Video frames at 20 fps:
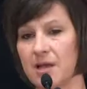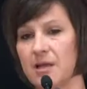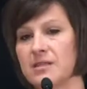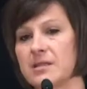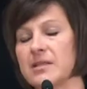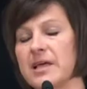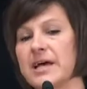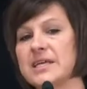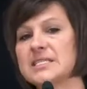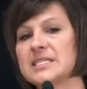
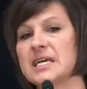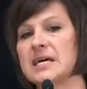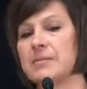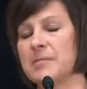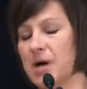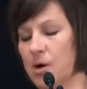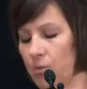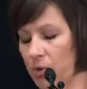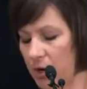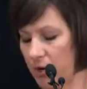The last time
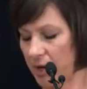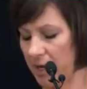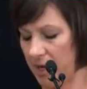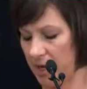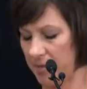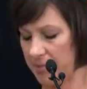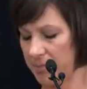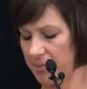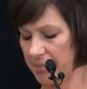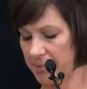I woke
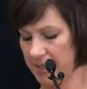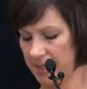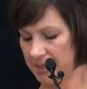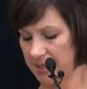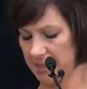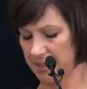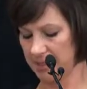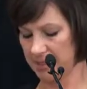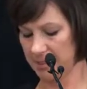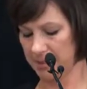up
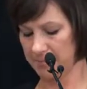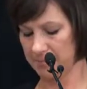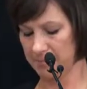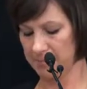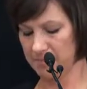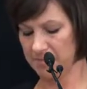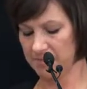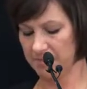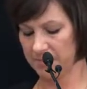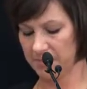
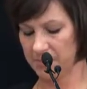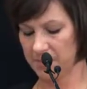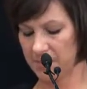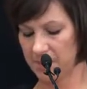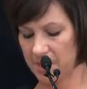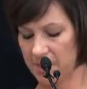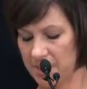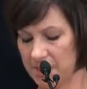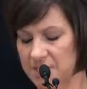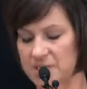
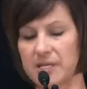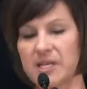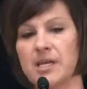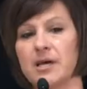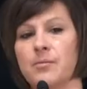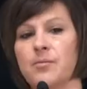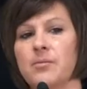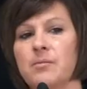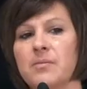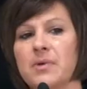to
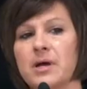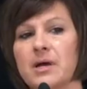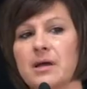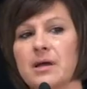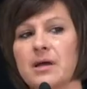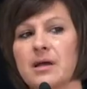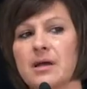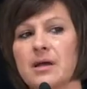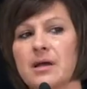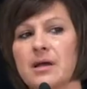him
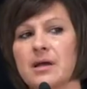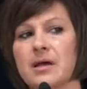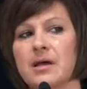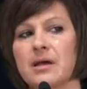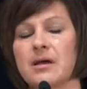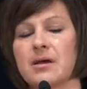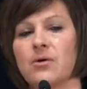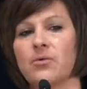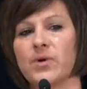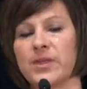
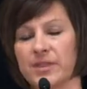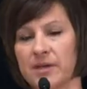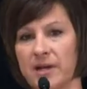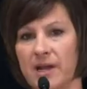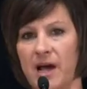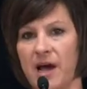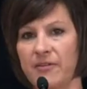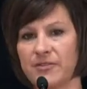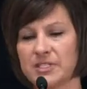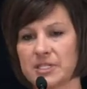with a
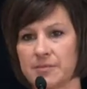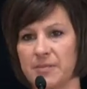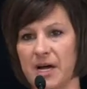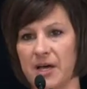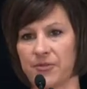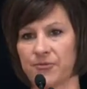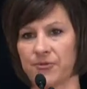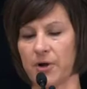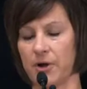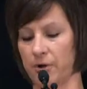knife to my
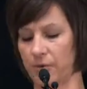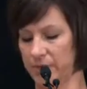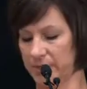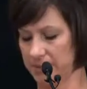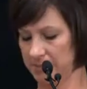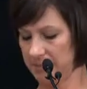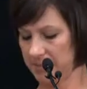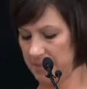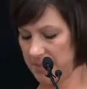throat,